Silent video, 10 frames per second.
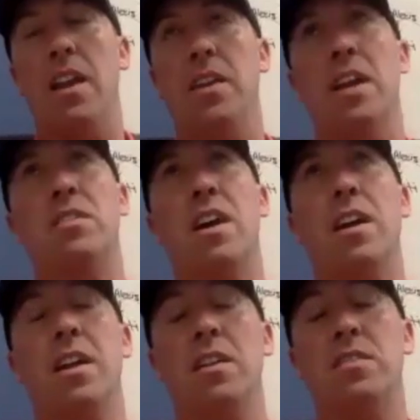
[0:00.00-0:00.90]
there's
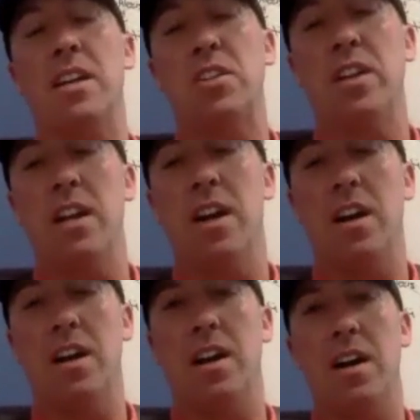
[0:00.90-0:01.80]
actually
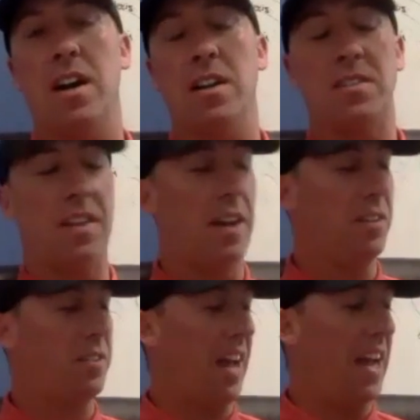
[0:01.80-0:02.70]
a
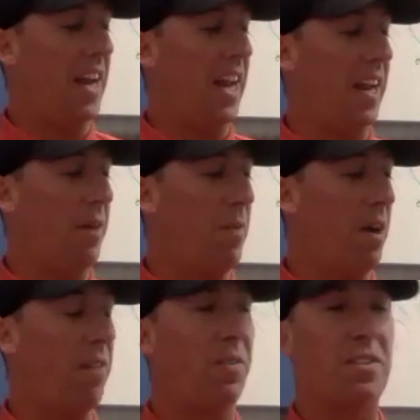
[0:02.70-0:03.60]
sign hanging in my
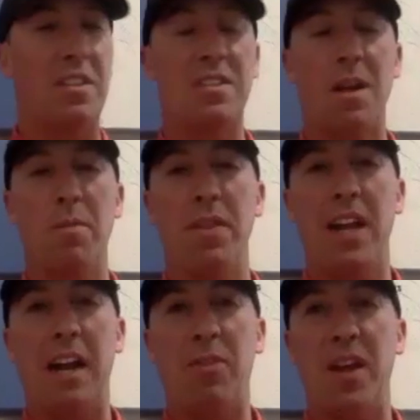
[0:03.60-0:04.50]
office. It's something that
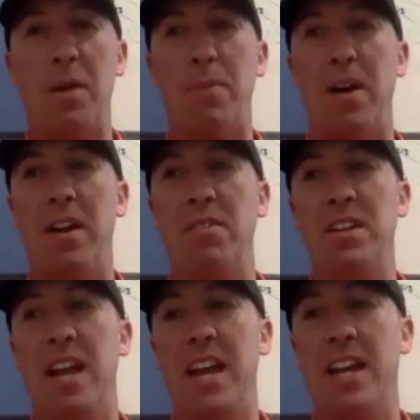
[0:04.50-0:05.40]
I think about every
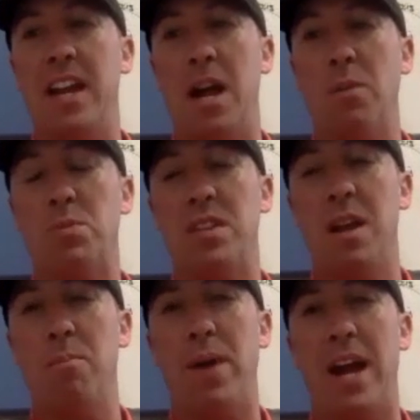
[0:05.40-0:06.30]
day, and it helps
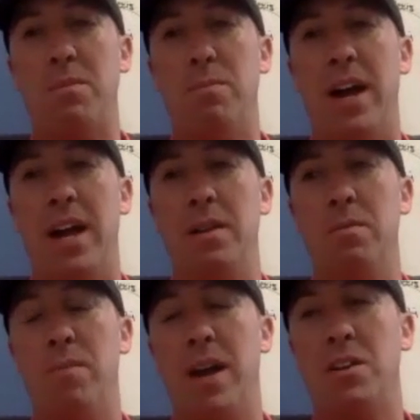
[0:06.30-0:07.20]
impact my
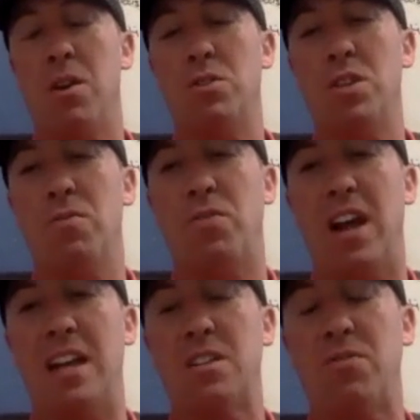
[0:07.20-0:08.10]
coaching
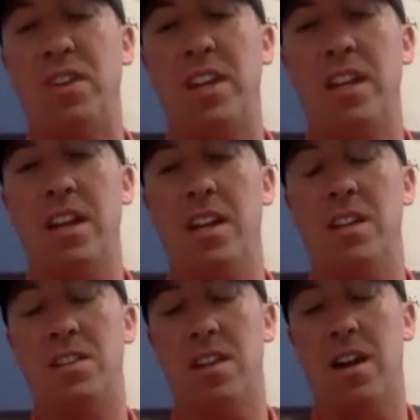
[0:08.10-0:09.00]
philosophy.
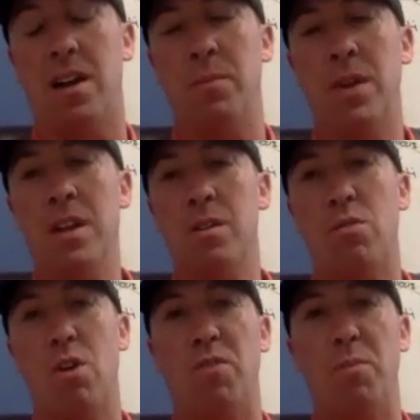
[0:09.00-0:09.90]
Is
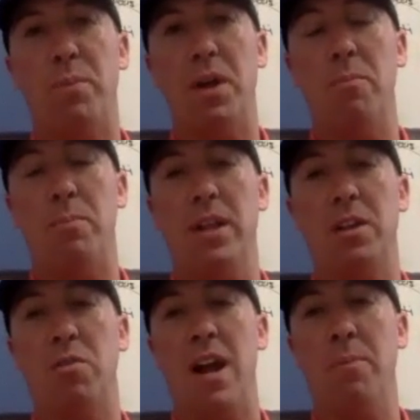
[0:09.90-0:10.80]
quote from Billy
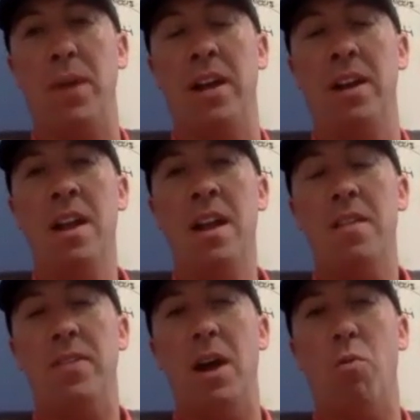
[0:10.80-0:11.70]
Graham,
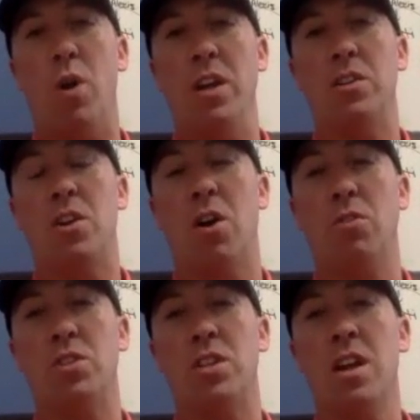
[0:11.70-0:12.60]
that one
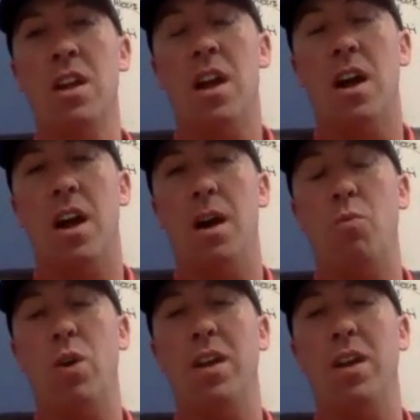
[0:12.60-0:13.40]
coach will